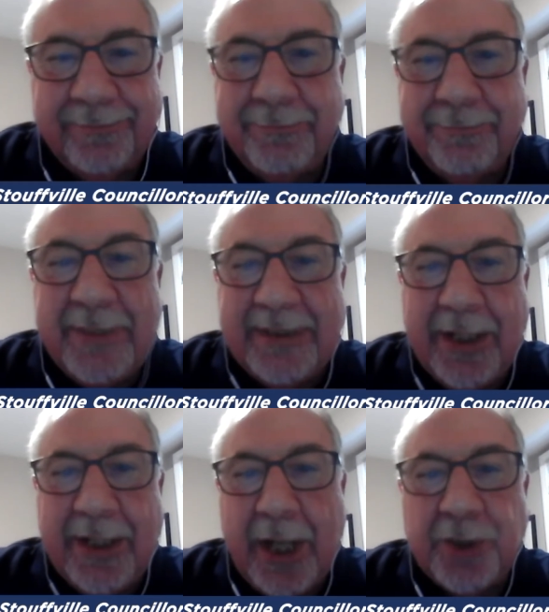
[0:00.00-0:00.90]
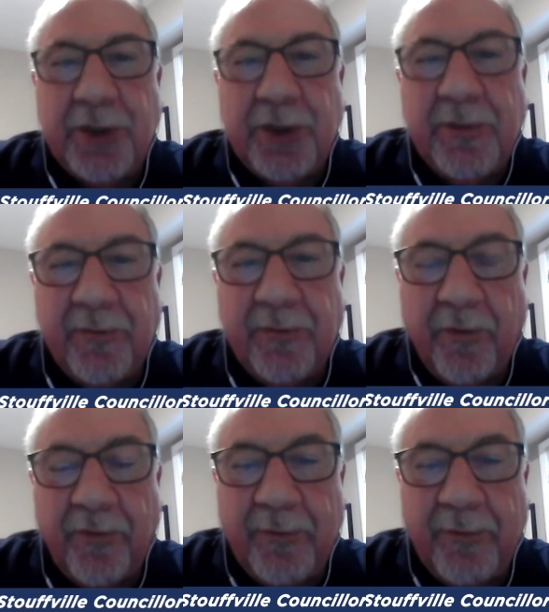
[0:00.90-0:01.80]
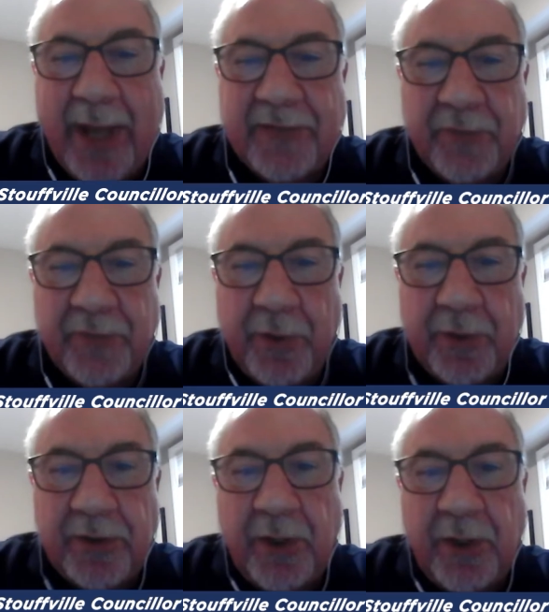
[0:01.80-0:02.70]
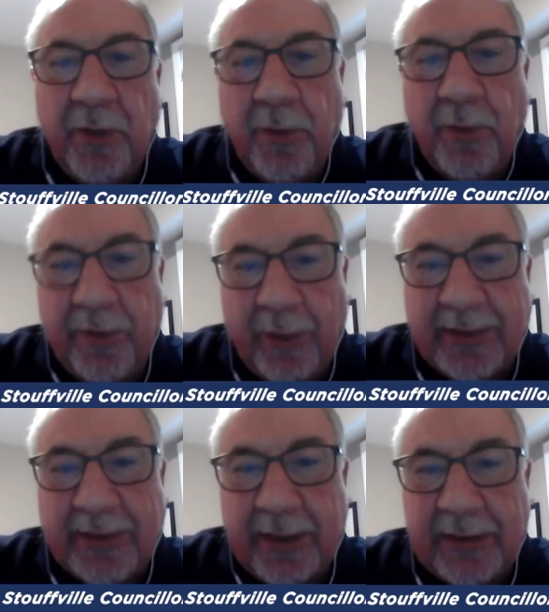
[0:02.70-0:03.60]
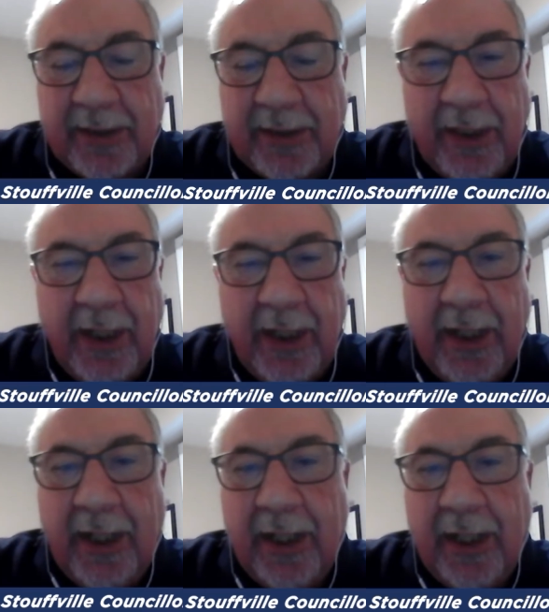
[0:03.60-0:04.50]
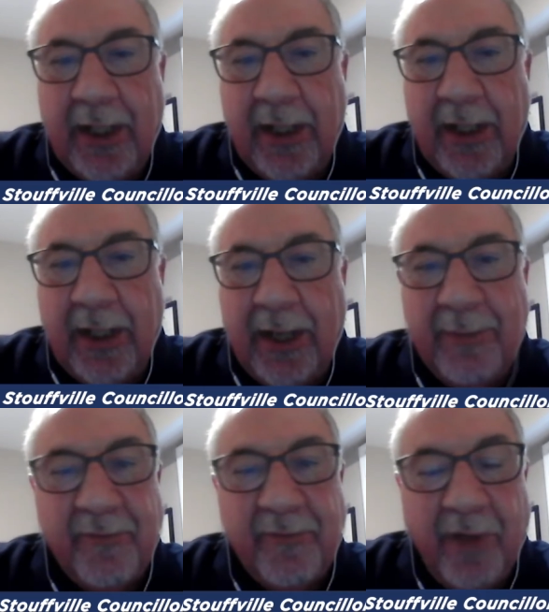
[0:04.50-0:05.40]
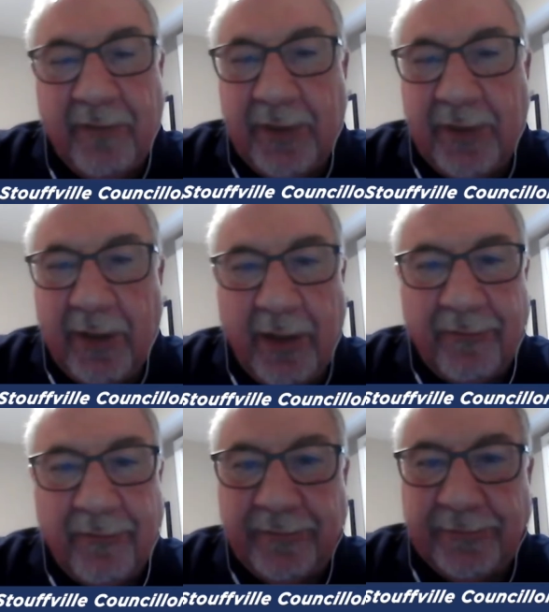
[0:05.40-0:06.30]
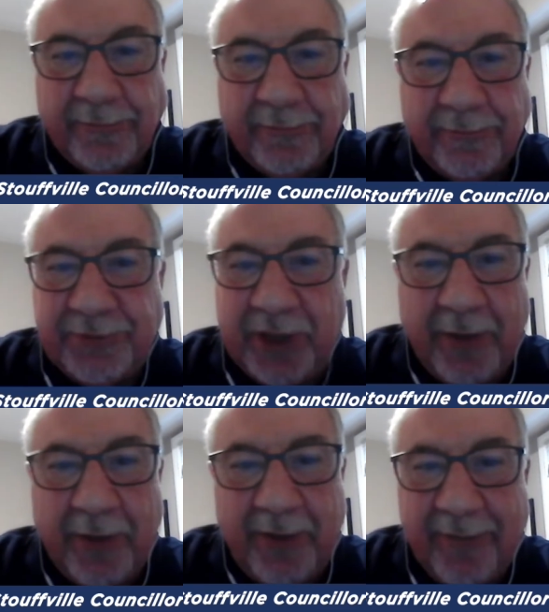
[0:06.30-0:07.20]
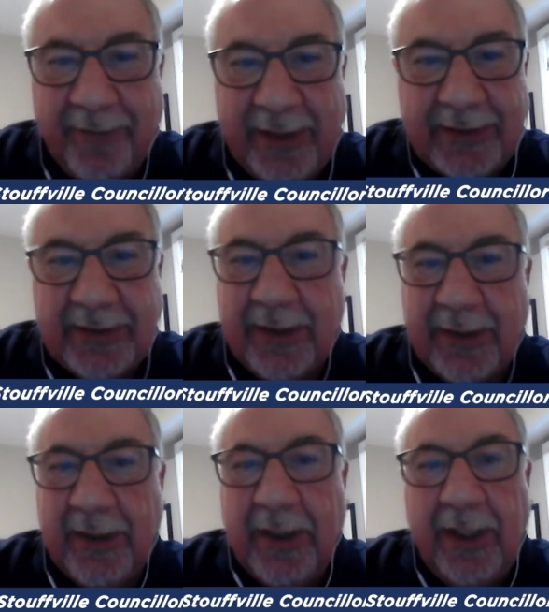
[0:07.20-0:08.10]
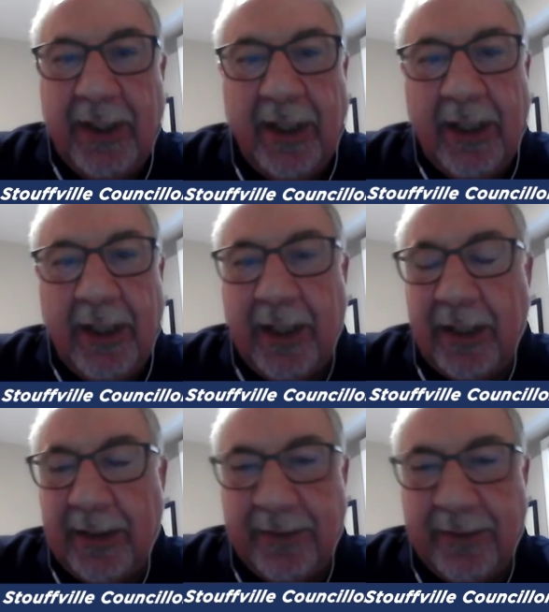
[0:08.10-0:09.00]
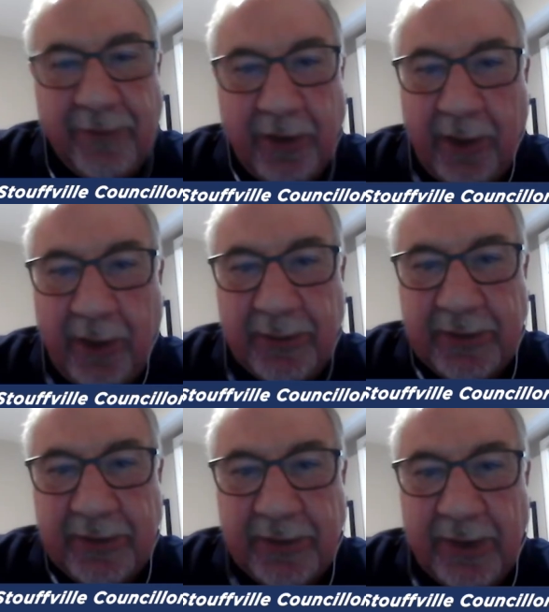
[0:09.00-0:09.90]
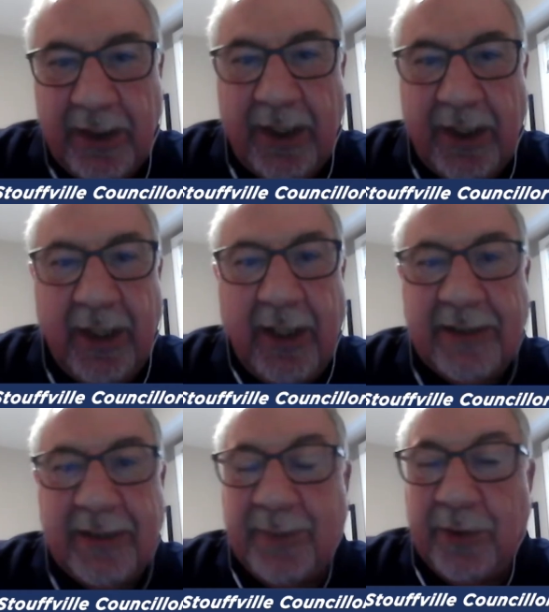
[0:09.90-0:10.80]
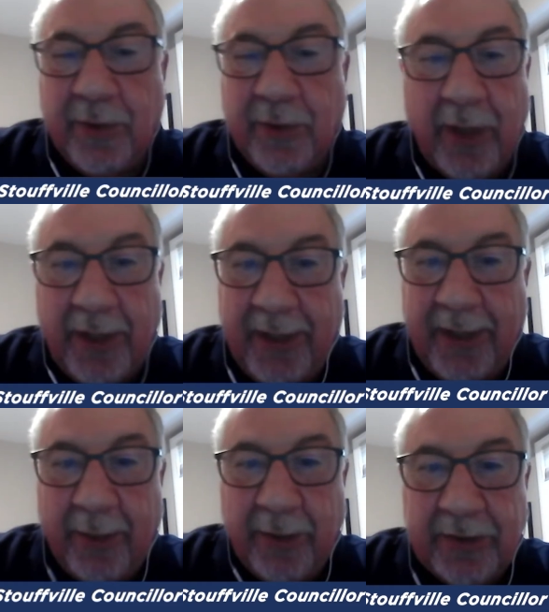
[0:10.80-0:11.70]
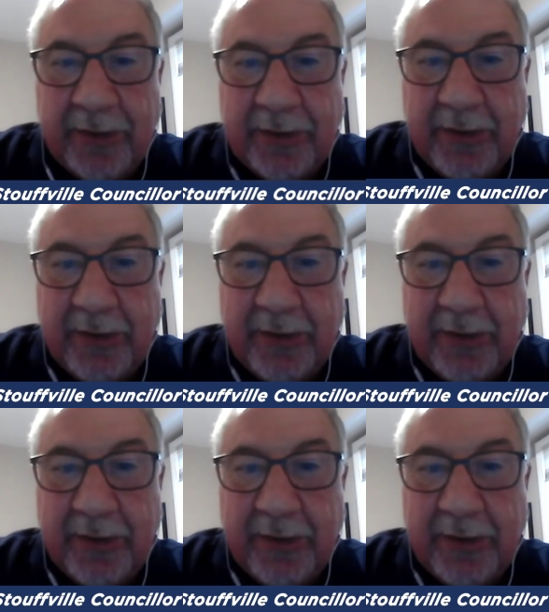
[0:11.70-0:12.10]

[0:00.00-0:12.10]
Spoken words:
misconnection over the past few years with the residents. I'm involved in a lot of charity events, different clubs. I speak to a lot of neighbors.